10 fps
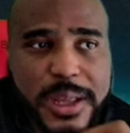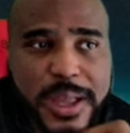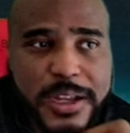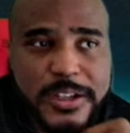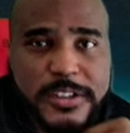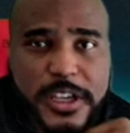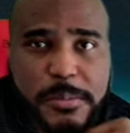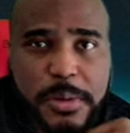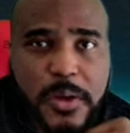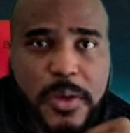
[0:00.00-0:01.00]
I could say
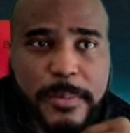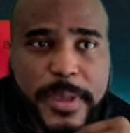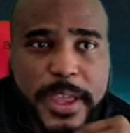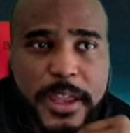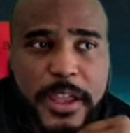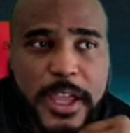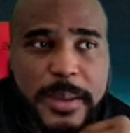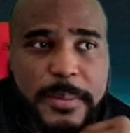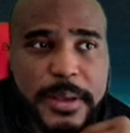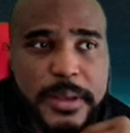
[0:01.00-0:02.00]
bald men in
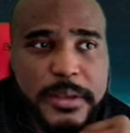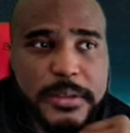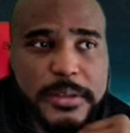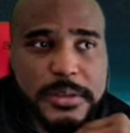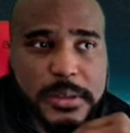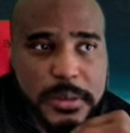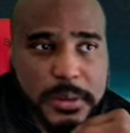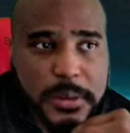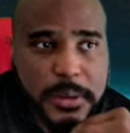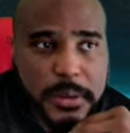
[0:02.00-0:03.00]
gaming is,
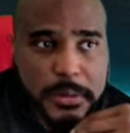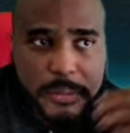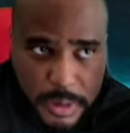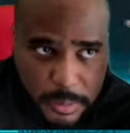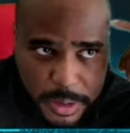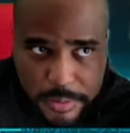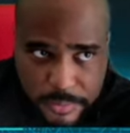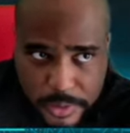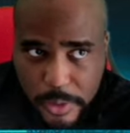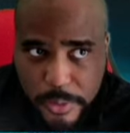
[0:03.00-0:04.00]
I mean,
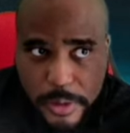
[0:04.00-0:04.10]
we don't know